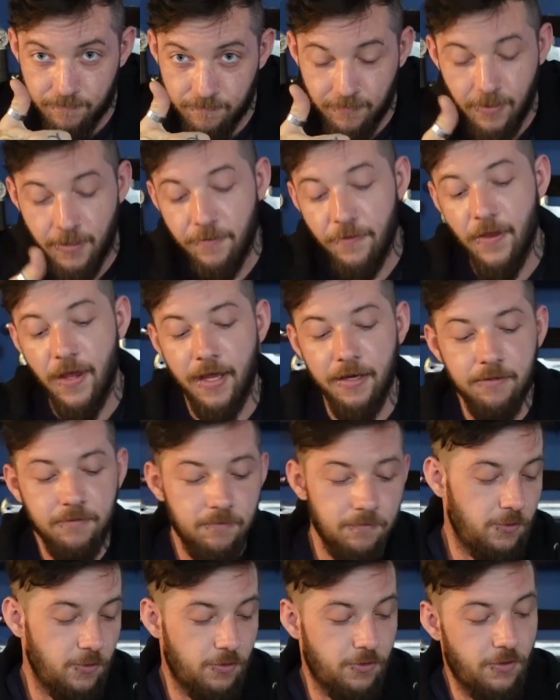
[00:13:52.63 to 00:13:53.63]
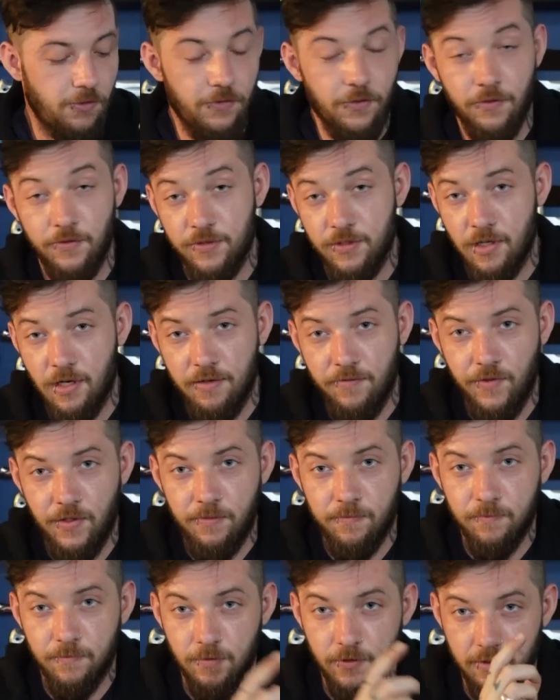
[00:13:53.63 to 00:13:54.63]
And then, just to the other side of it,
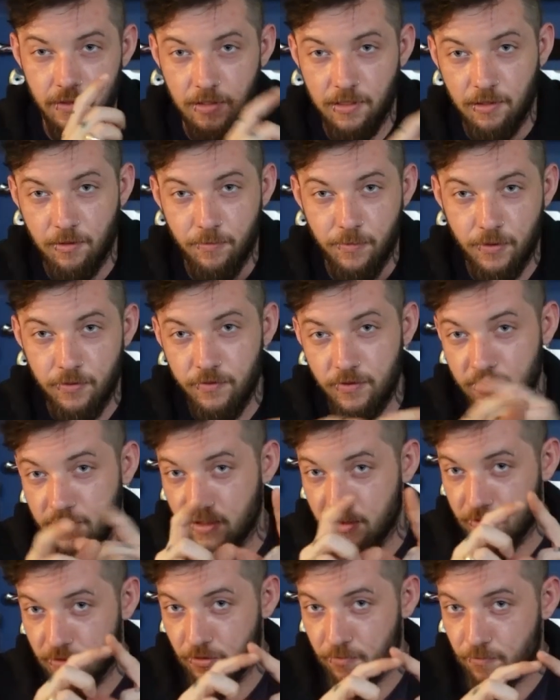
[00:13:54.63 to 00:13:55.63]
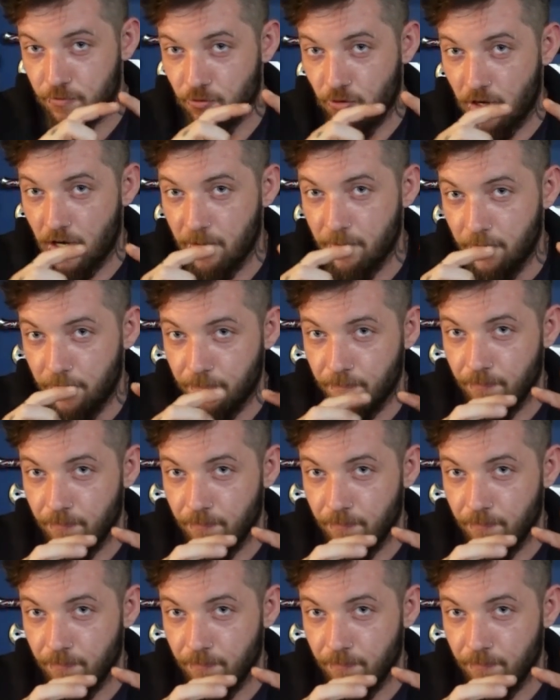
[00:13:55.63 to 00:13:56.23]
there's a little button that says subscribe.